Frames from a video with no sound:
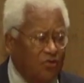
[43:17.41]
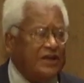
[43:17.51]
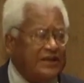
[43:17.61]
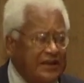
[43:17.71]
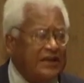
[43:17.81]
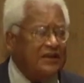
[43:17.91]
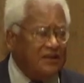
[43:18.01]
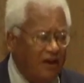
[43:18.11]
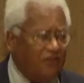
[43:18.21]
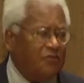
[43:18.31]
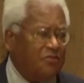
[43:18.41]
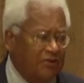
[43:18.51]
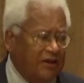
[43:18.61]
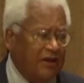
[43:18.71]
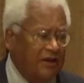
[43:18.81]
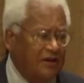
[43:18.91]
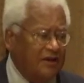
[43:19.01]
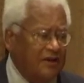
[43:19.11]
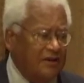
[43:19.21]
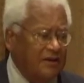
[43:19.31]
We need desperately
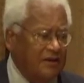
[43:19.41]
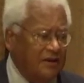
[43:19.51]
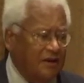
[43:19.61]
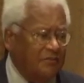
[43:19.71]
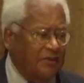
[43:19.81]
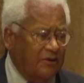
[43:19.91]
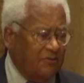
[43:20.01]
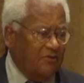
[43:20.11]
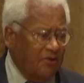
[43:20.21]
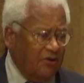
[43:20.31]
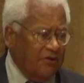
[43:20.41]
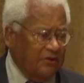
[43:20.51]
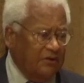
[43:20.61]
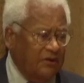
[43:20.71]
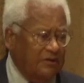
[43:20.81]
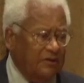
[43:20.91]
a better world.